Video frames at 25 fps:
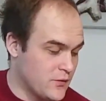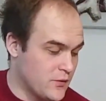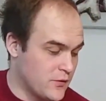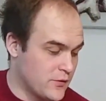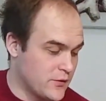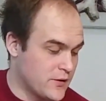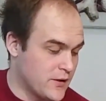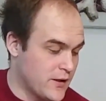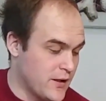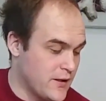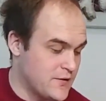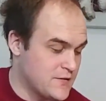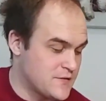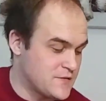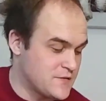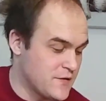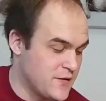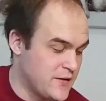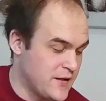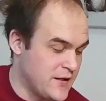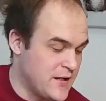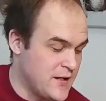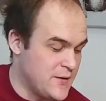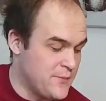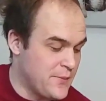Okay, so
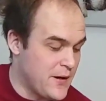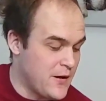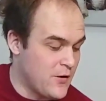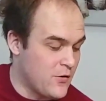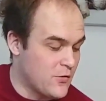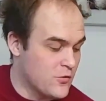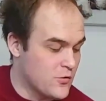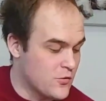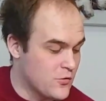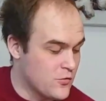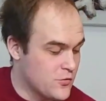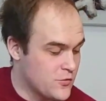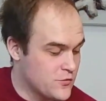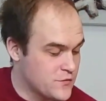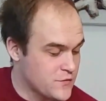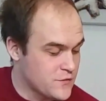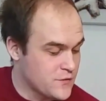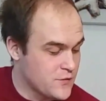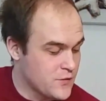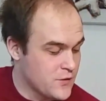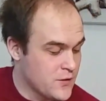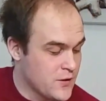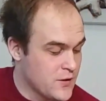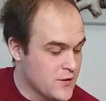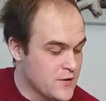the E power chord,
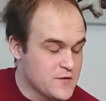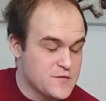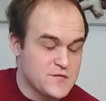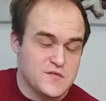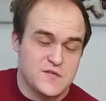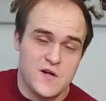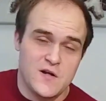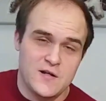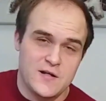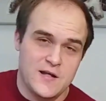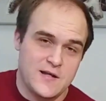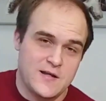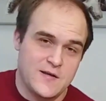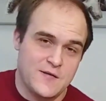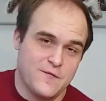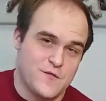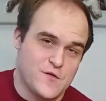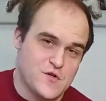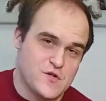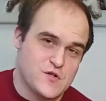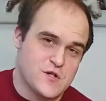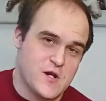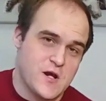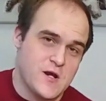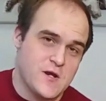slightly
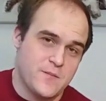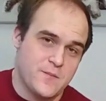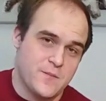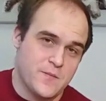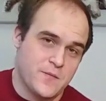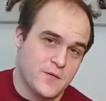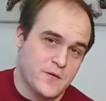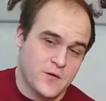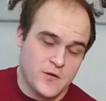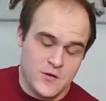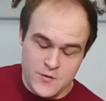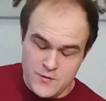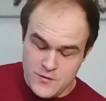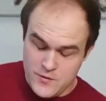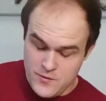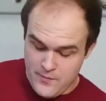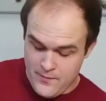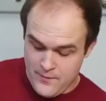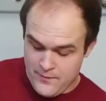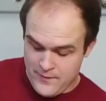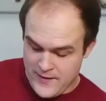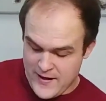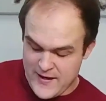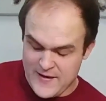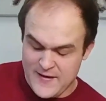different shape. You're
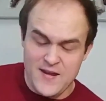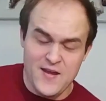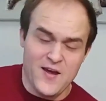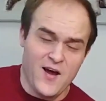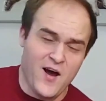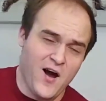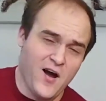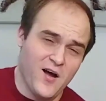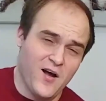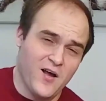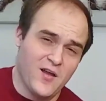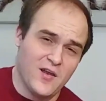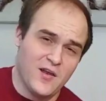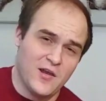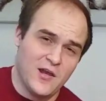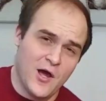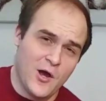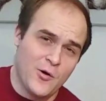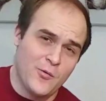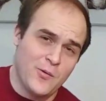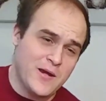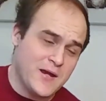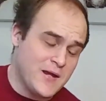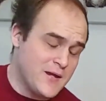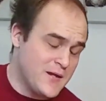playing the
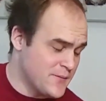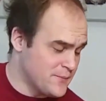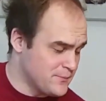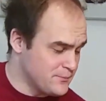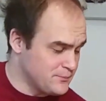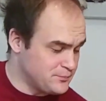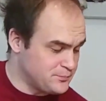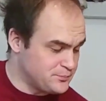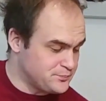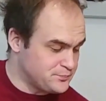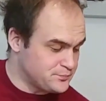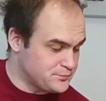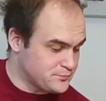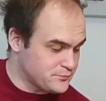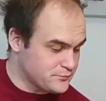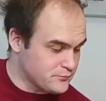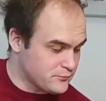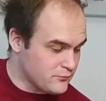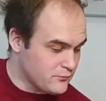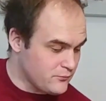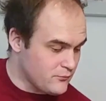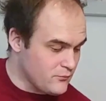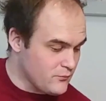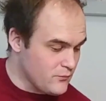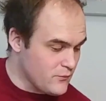low E,
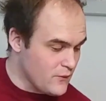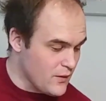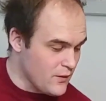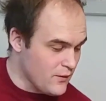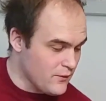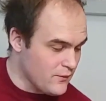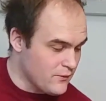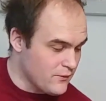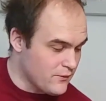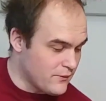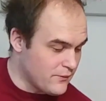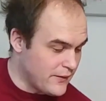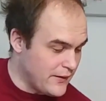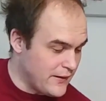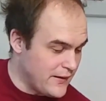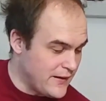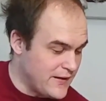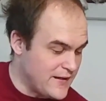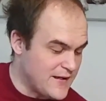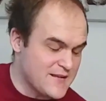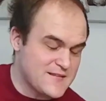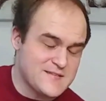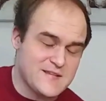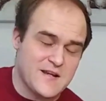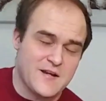
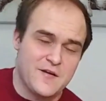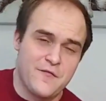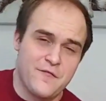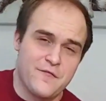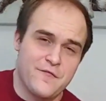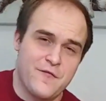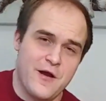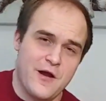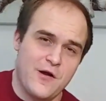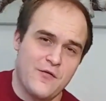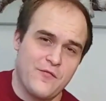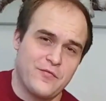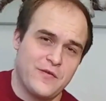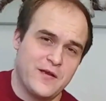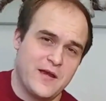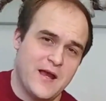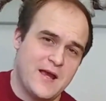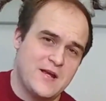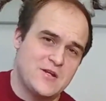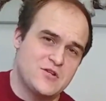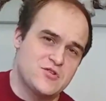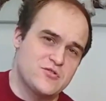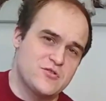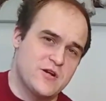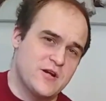the 2nd fret of the
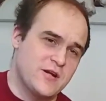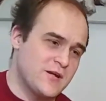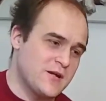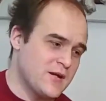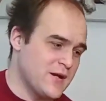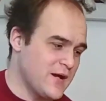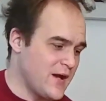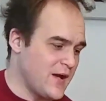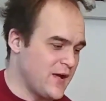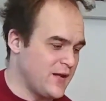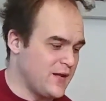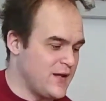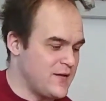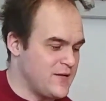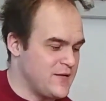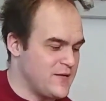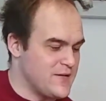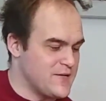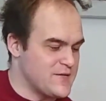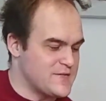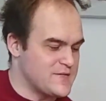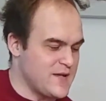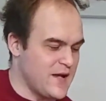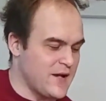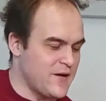A string, and then the
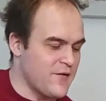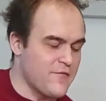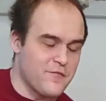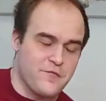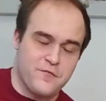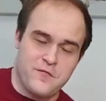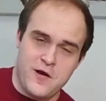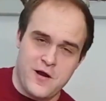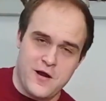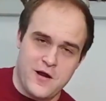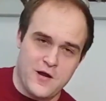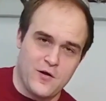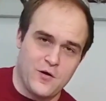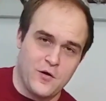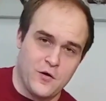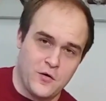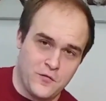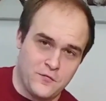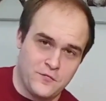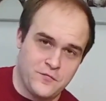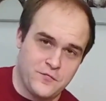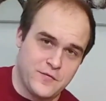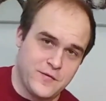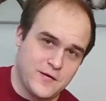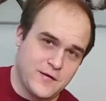2nd fret
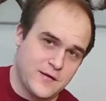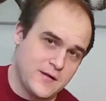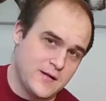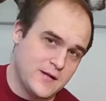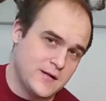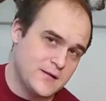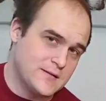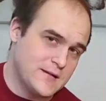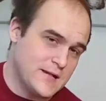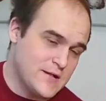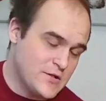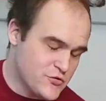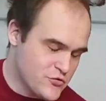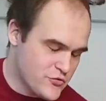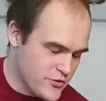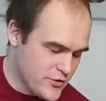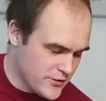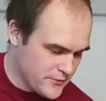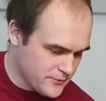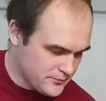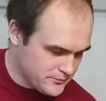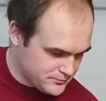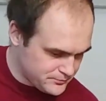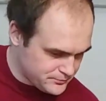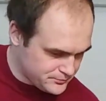of the D string.